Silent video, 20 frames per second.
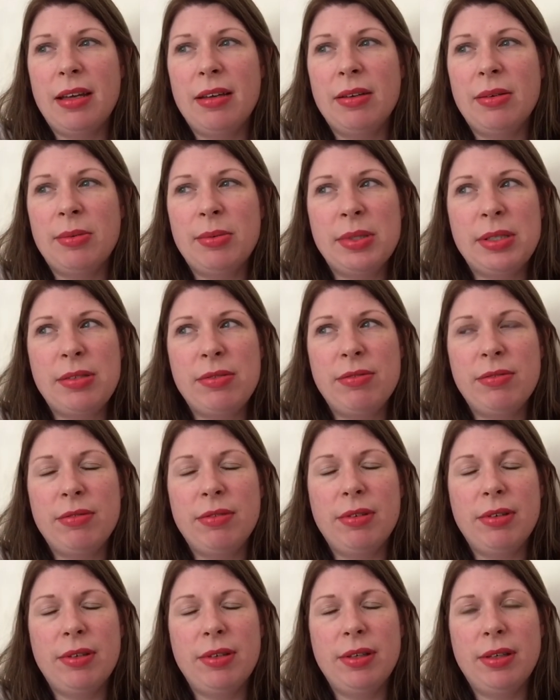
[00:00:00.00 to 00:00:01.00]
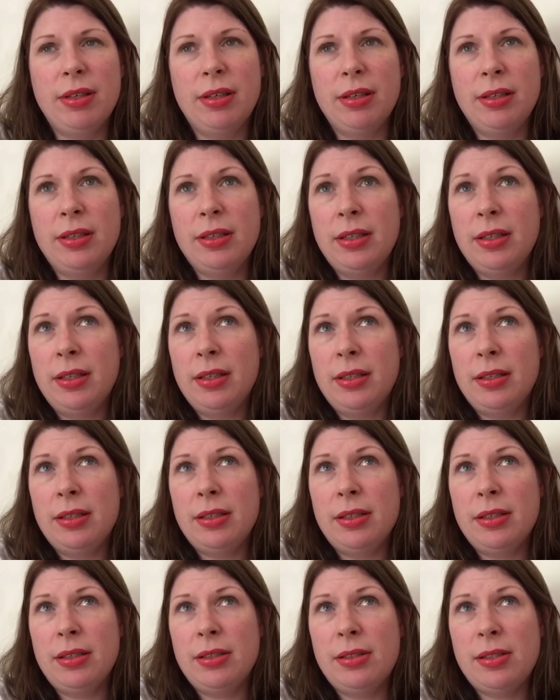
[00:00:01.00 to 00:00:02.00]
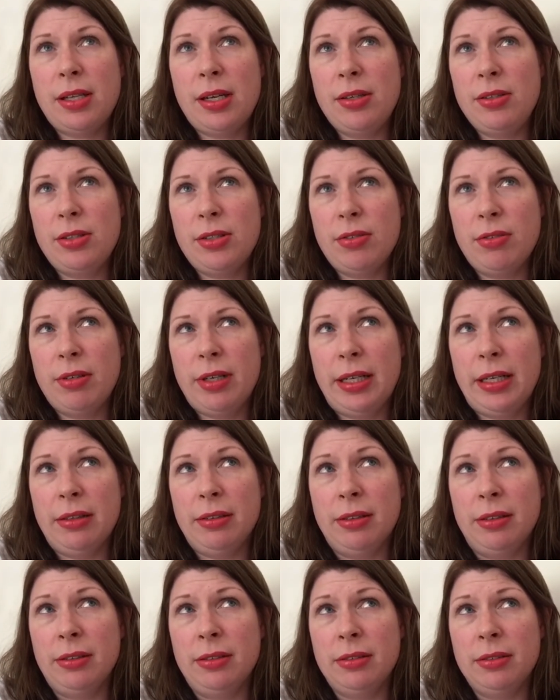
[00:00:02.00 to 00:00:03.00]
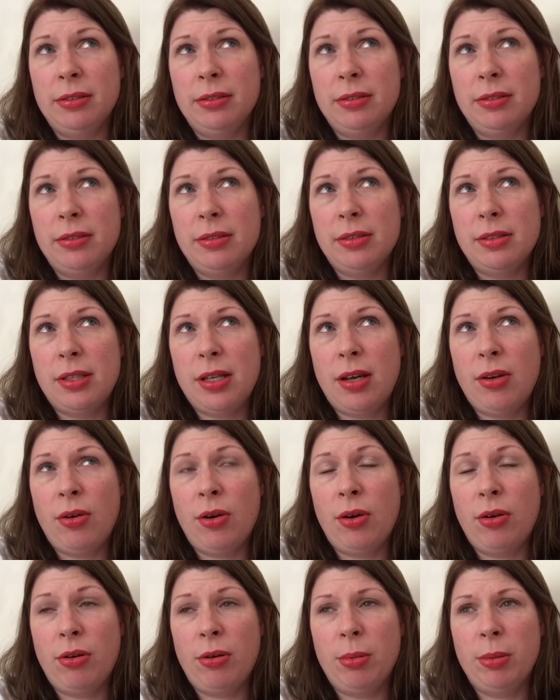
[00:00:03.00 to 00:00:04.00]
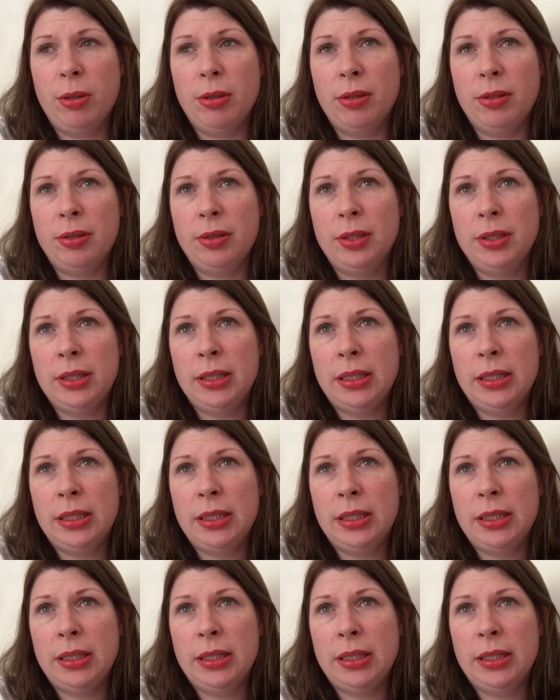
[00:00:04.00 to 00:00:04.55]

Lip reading: It was so surreal, so horrible.